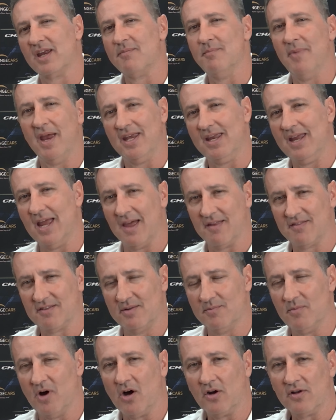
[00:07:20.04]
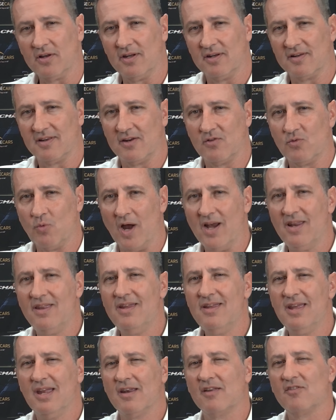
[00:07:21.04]
many Aston Martins, and one thing
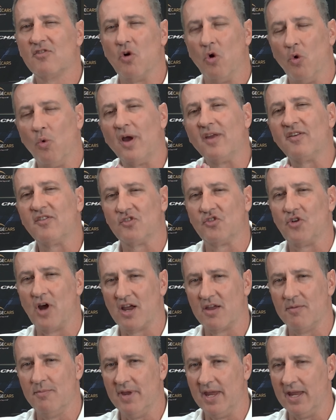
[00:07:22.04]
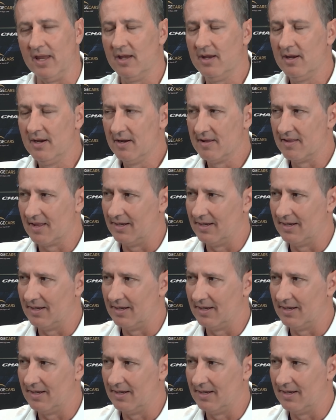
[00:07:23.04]
that has always struck me, the